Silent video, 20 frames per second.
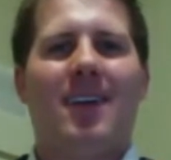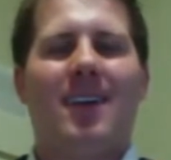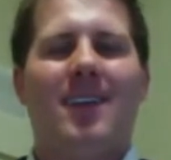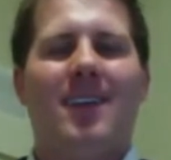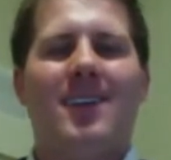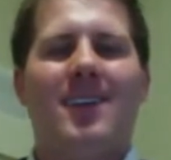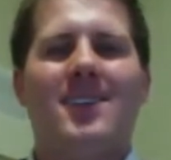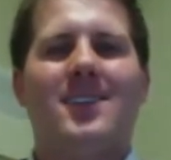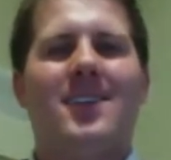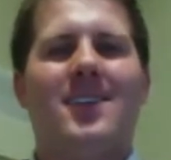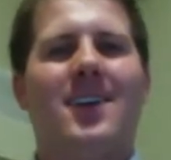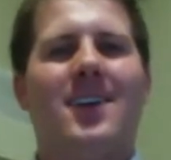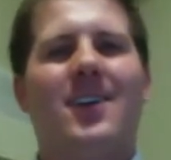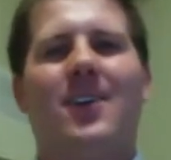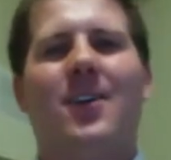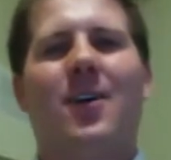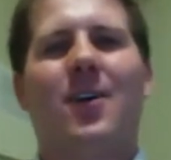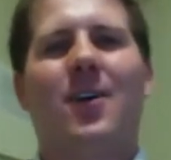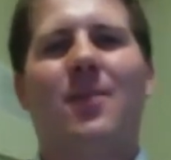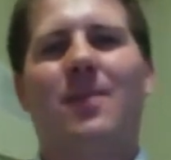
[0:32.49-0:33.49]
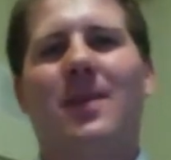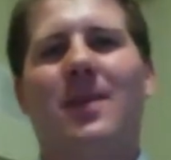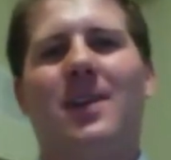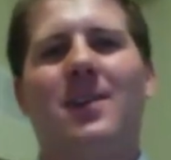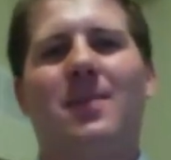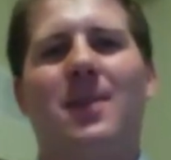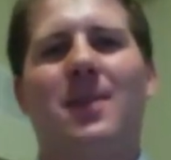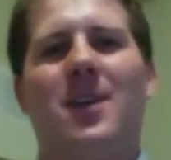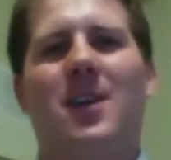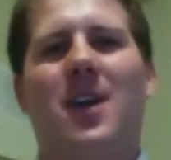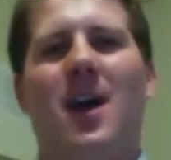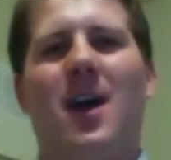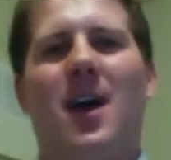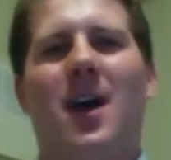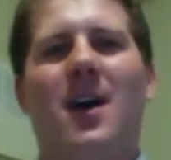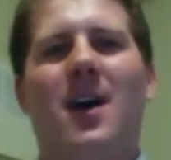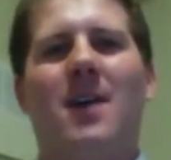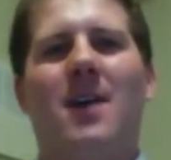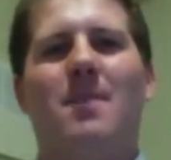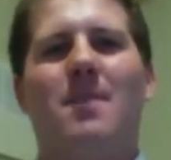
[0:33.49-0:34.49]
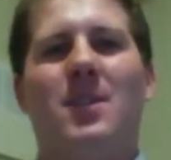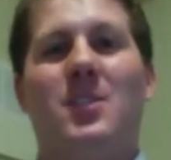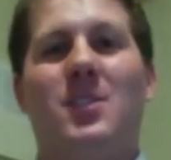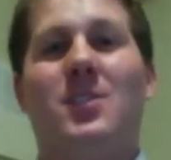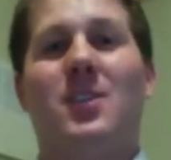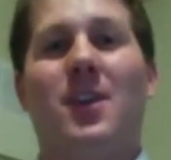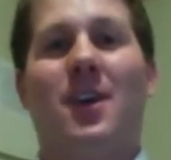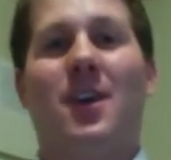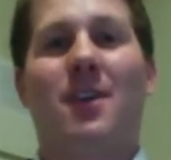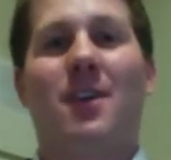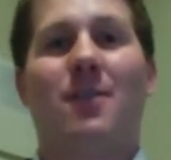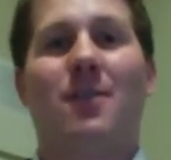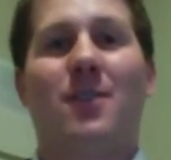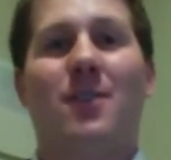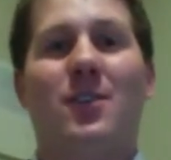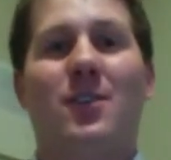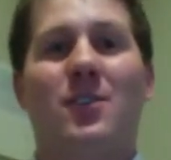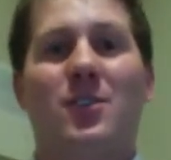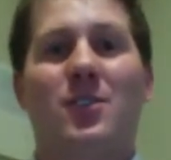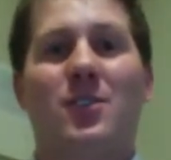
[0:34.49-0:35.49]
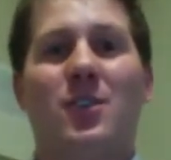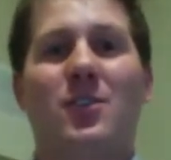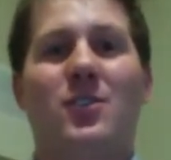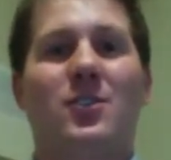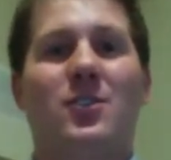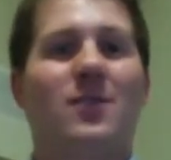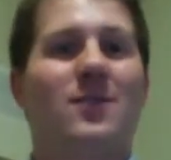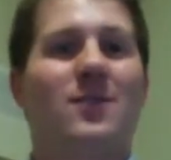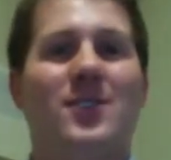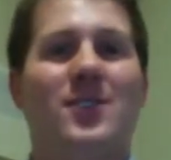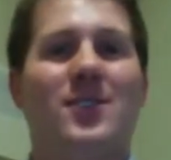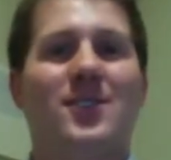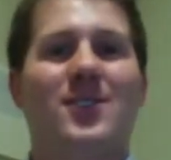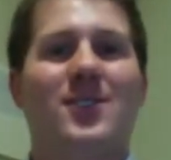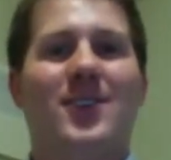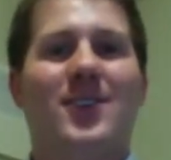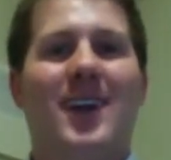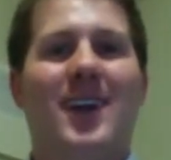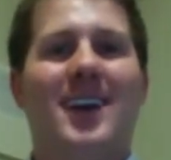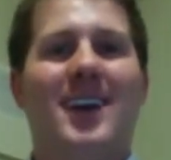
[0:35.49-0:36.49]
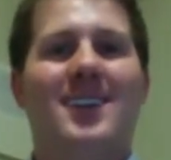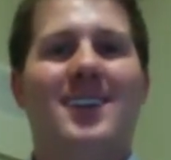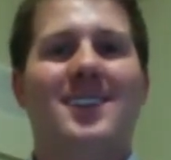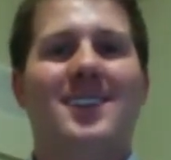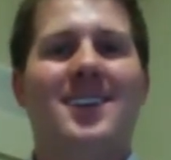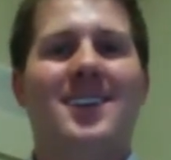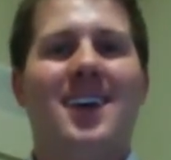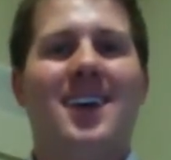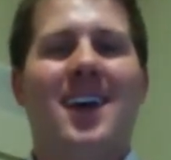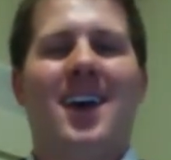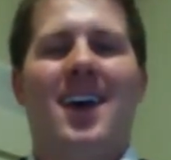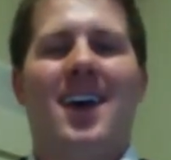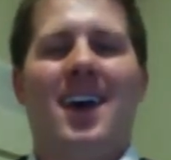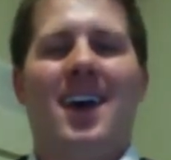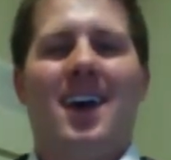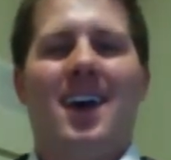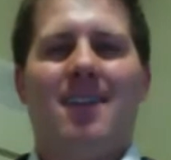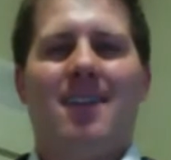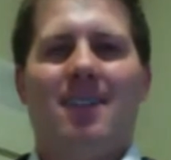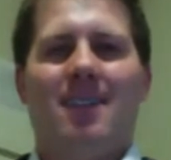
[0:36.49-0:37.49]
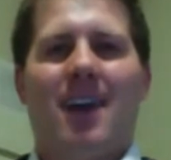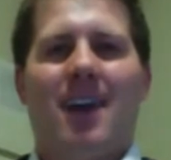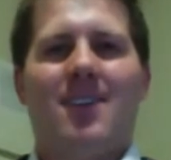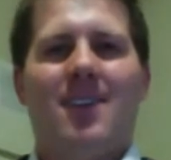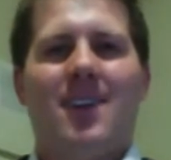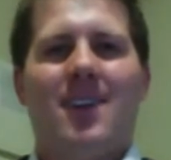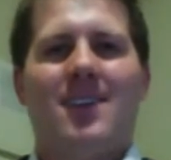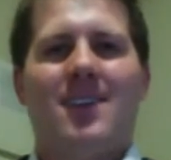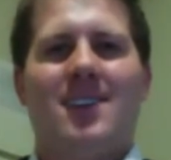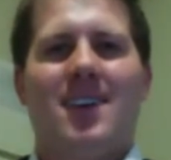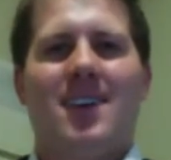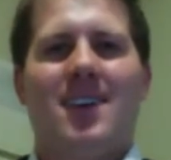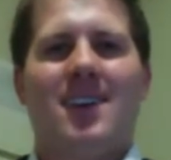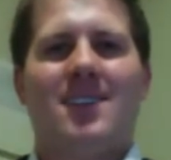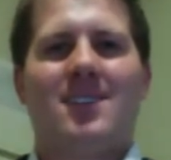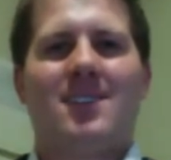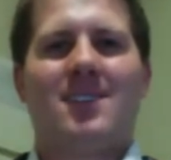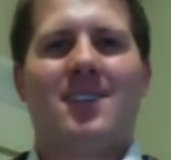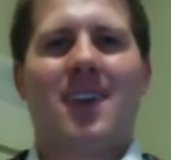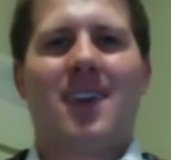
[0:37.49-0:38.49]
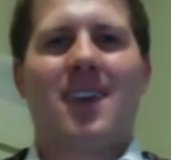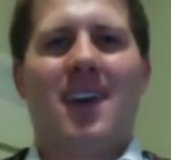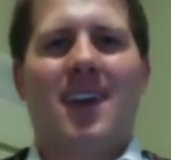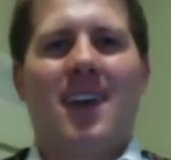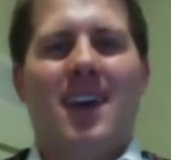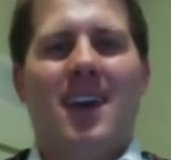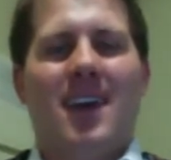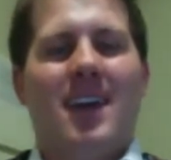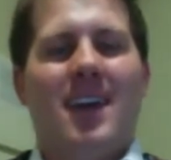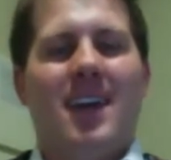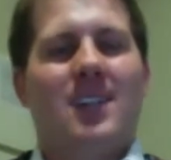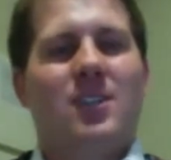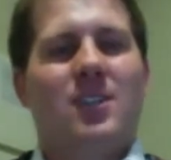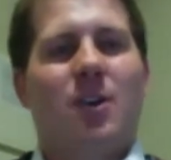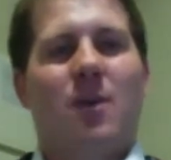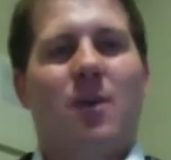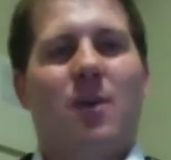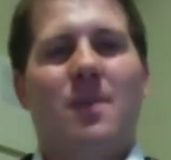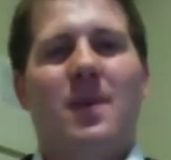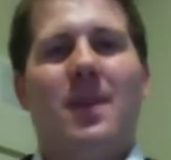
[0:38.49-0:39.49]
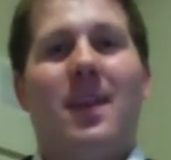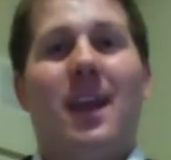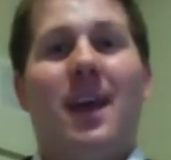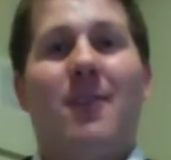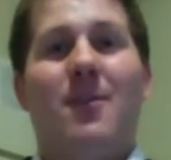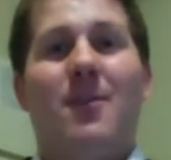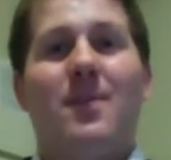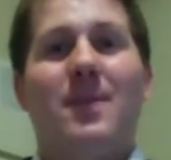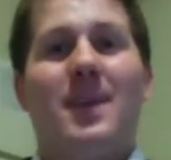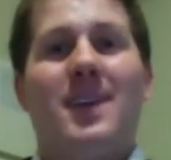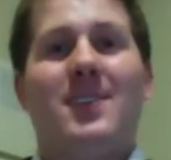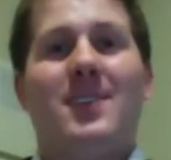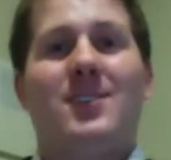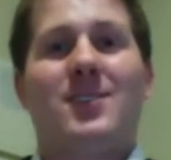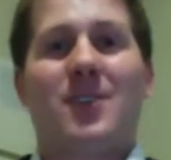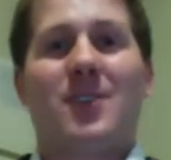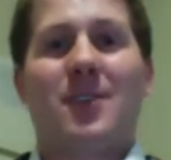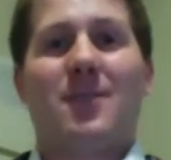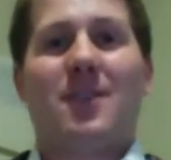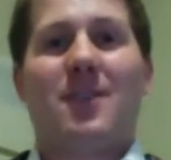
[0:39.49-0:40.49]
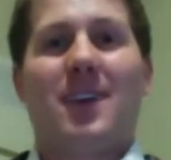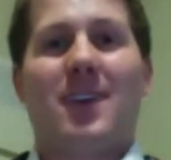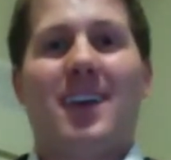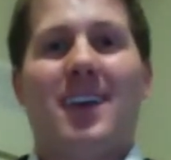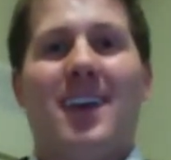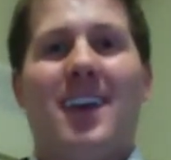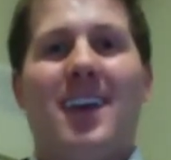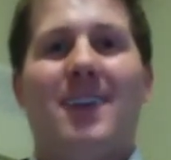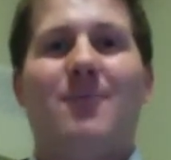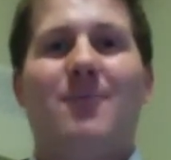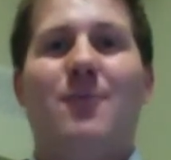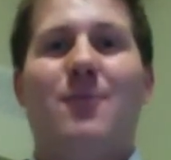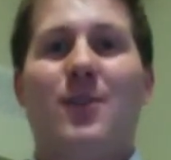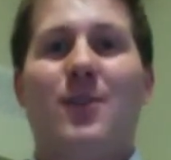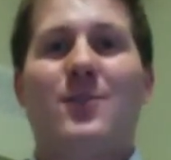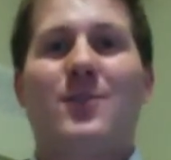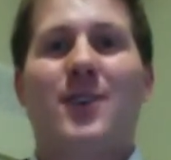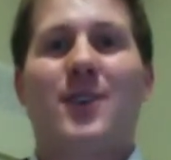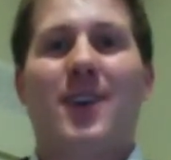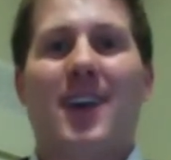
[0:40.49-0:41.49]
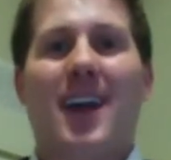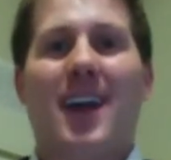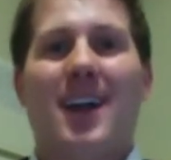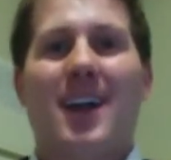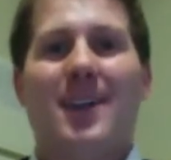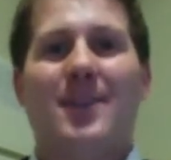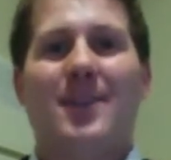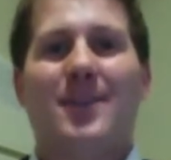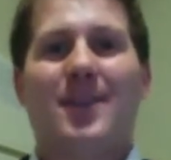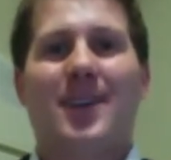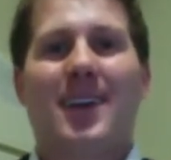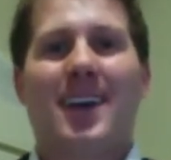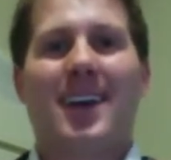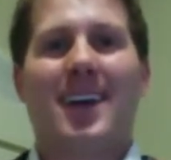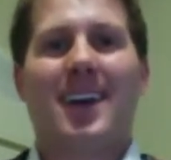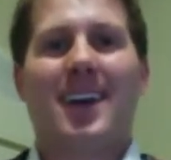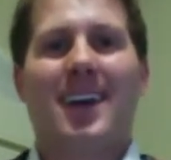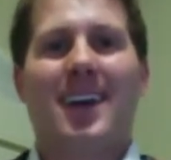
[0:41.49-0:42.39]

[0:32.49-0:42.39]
And this letter called me to be a missionary for the Church of Jesus Christ of Latter-day Saints. It told me that I would be serving in Roseville, California.